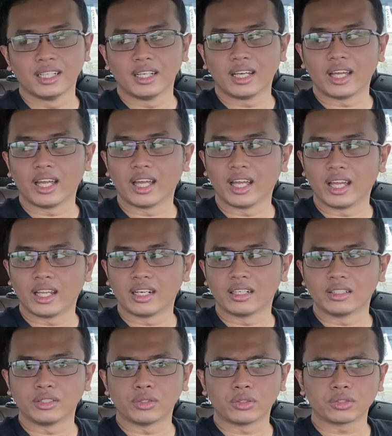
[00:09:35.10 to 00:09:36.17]

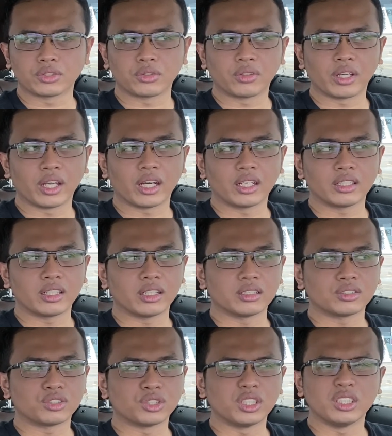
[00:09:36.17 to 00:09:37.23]
And you also get, I
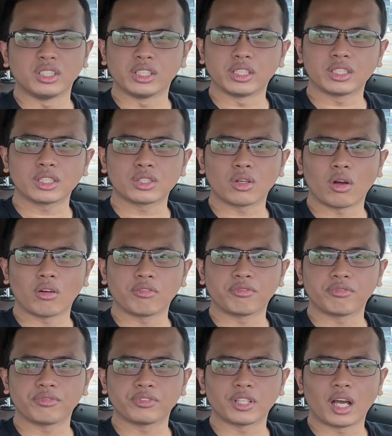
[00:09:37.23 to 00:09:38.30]
think, 3 years of
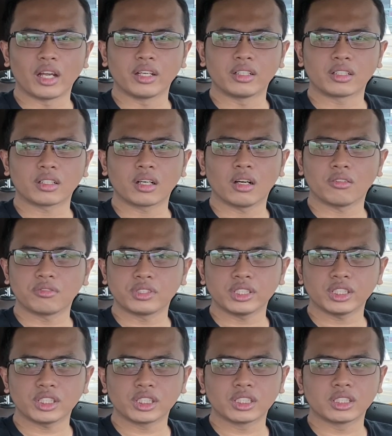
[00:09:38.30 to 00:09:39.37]
tire
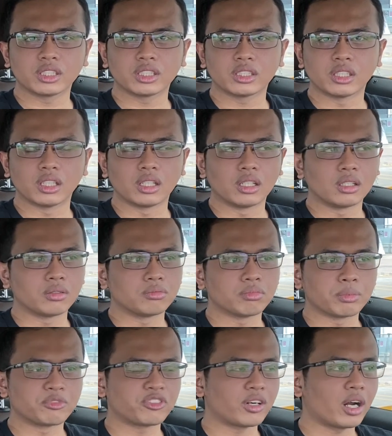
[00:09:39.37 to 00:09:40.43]
coverage.
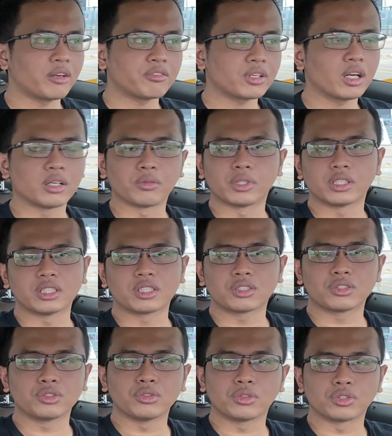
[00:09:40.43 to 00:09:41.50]
I forgot whether it's
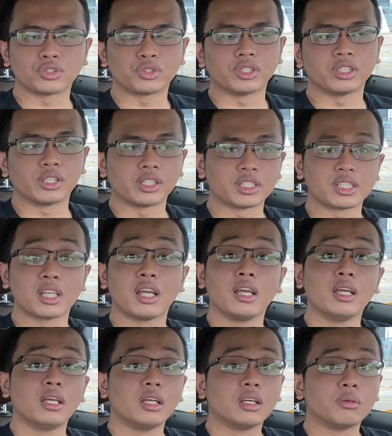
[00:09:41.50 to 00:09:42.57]
2 or 3 years,
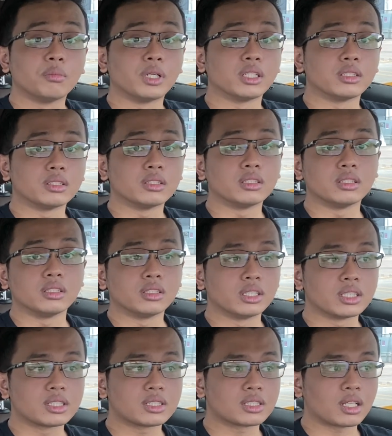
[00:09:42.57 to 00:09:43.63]
but
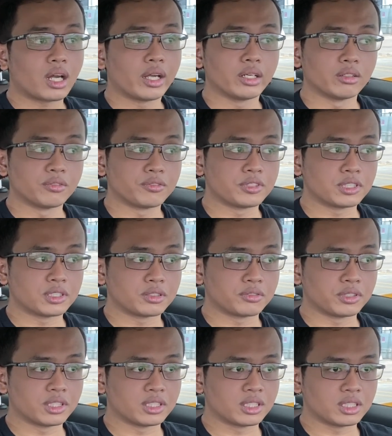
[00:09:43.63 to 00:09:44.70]
this kind of
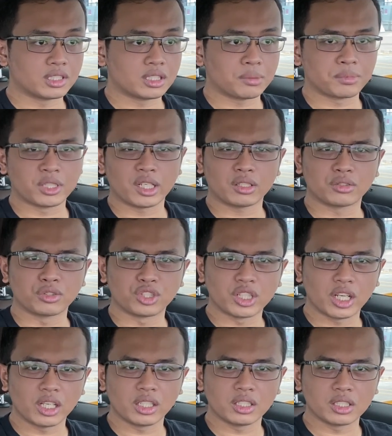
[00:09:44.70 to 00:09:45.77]
service is subject to
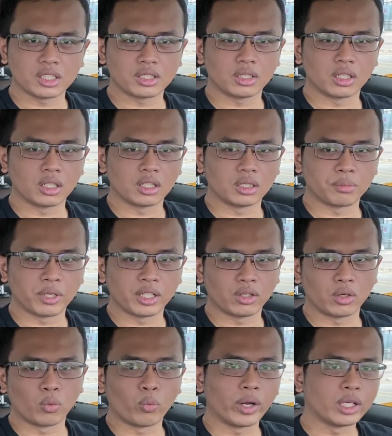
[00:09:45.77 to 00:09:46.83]
change depending
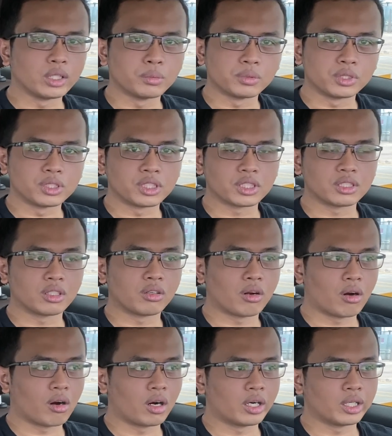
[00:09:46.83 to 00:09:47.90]
on when you purchase the
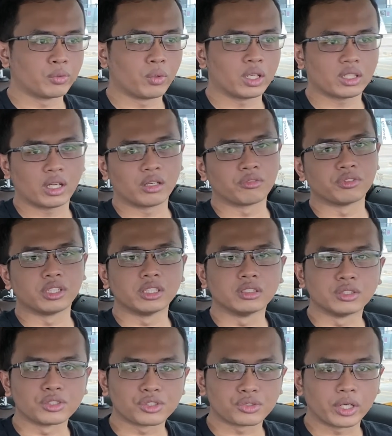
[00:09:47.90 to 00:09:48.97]
car and what kind of deal
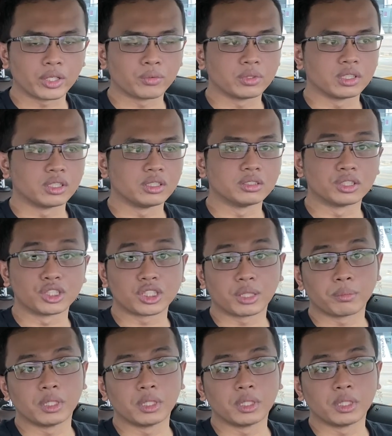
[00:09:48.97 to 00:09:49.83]
you strike with the dealership.